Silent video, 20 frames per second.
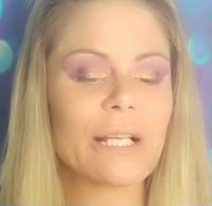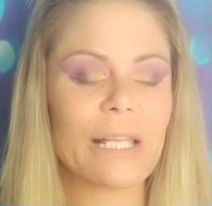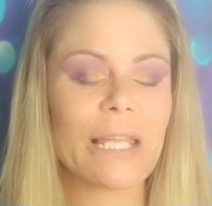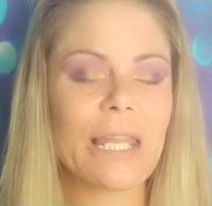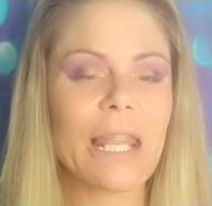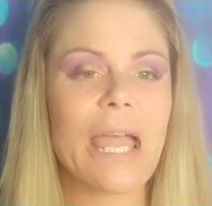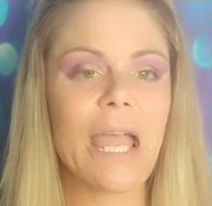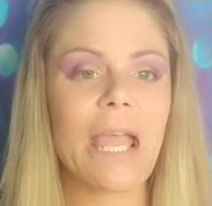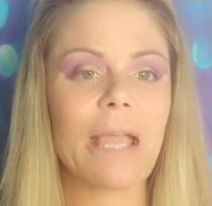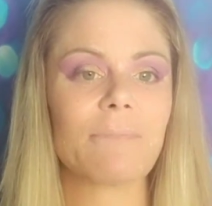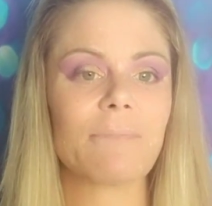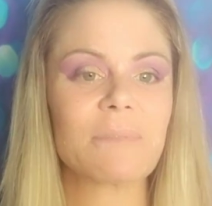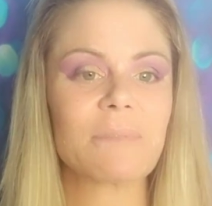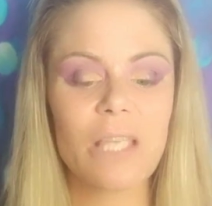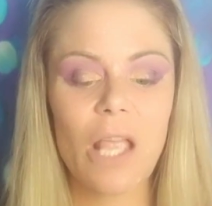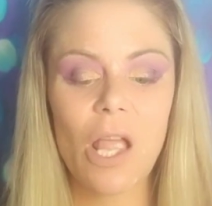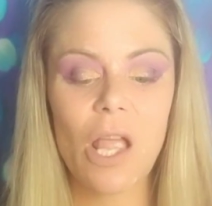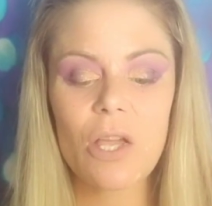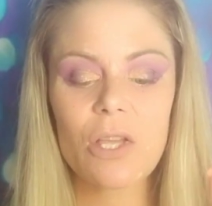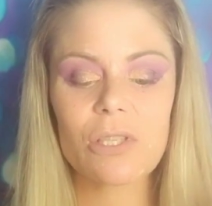claims,
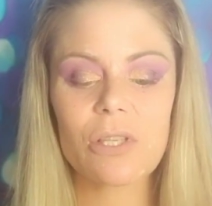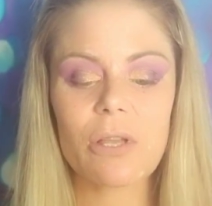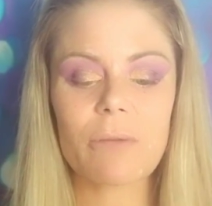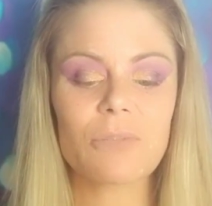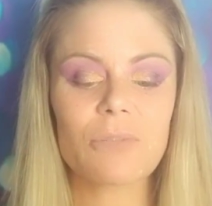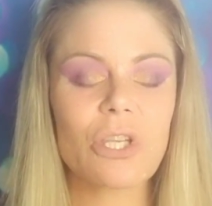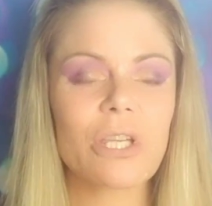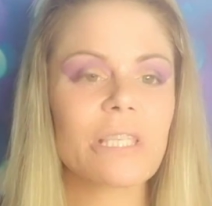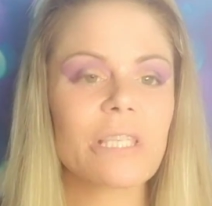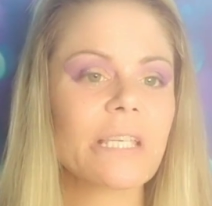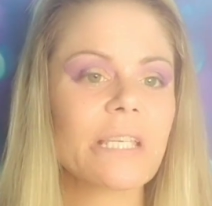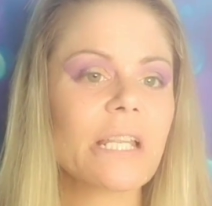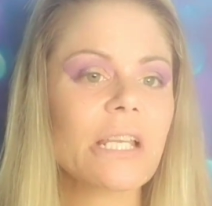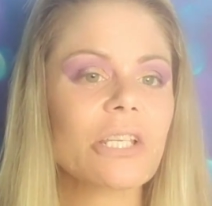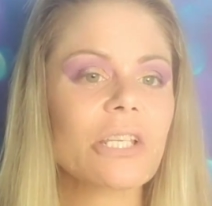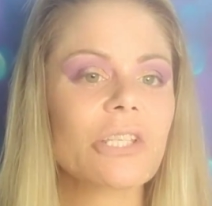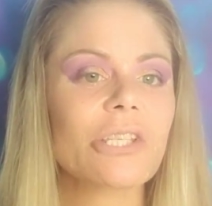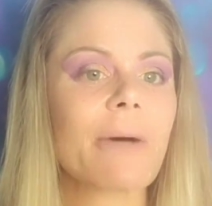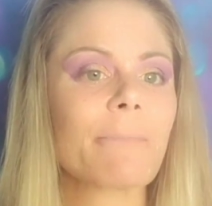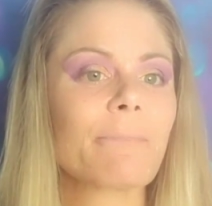so I'm just going
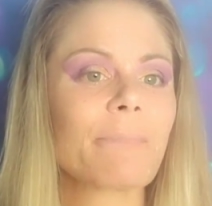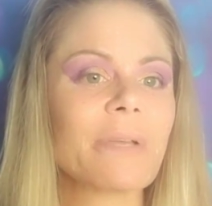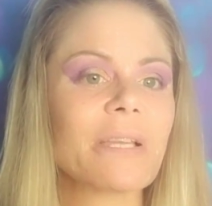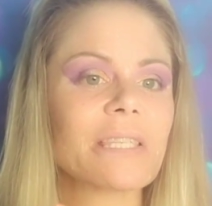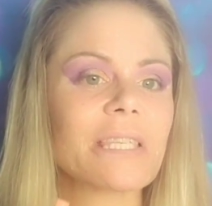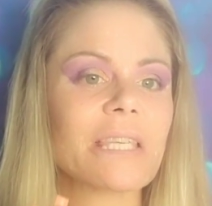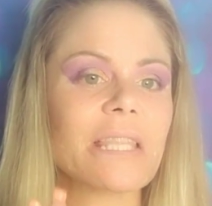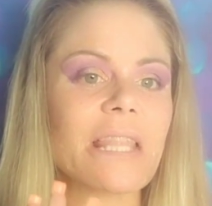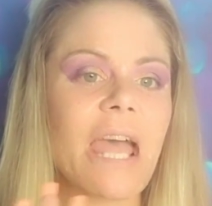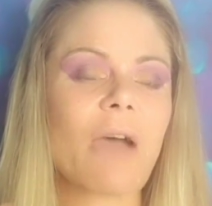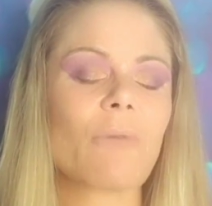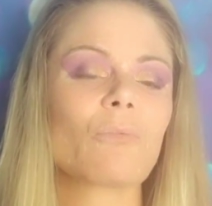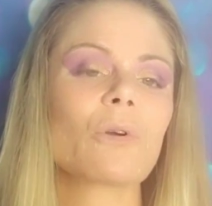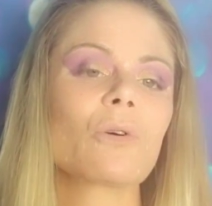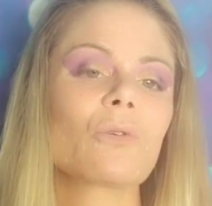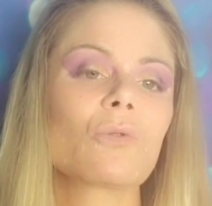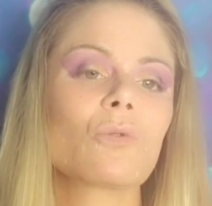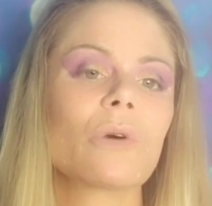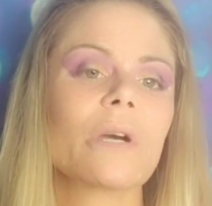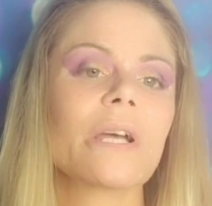to jump into that
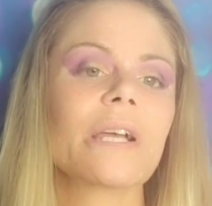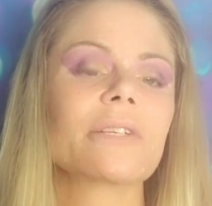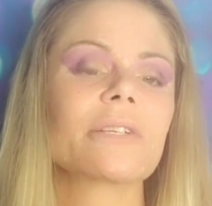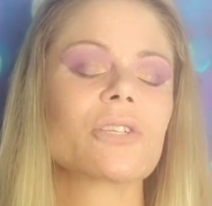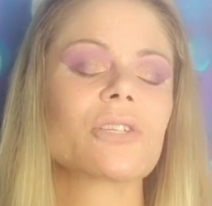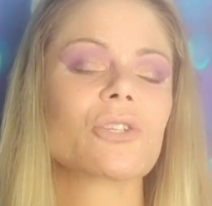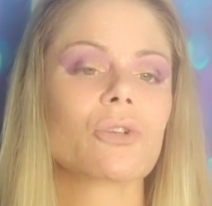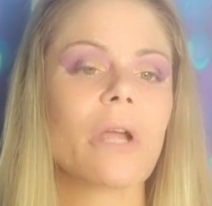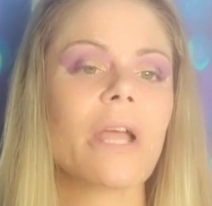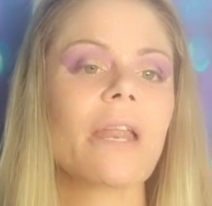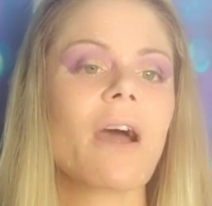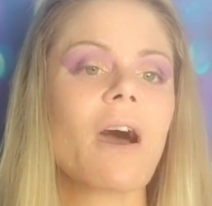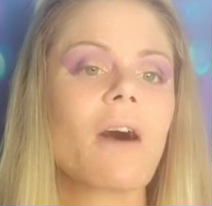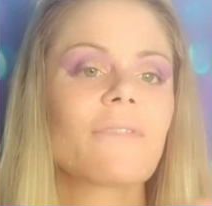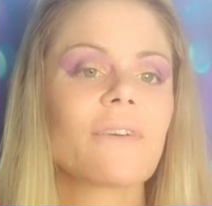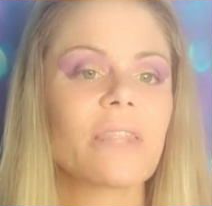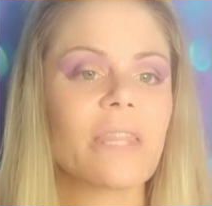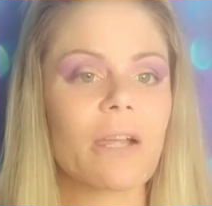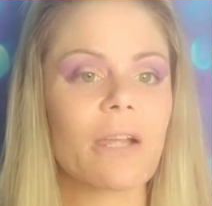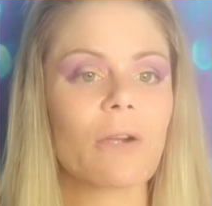real quick straight
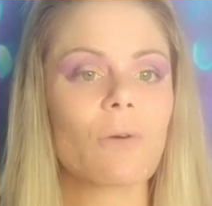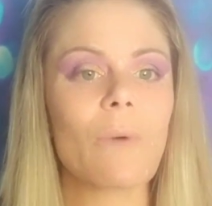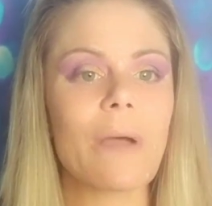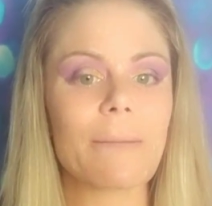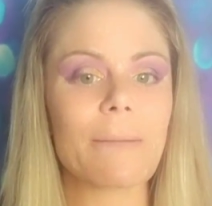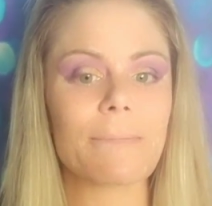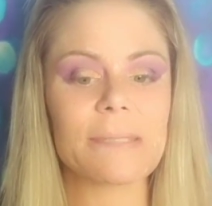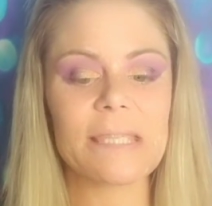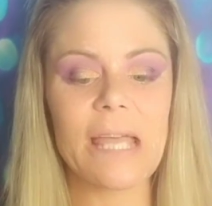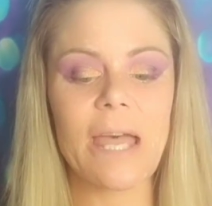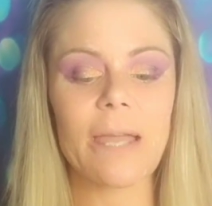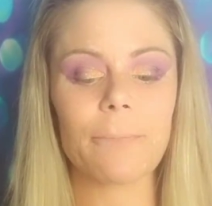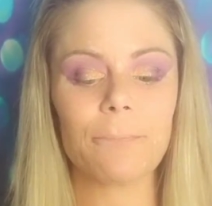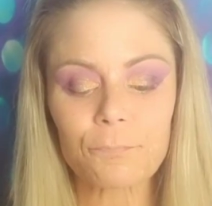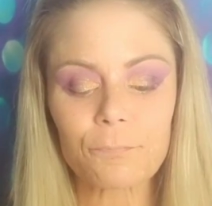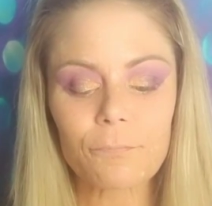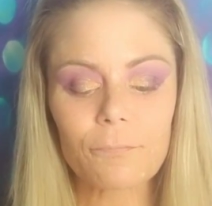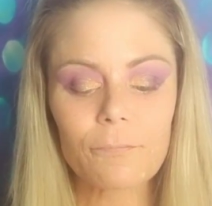off of their website.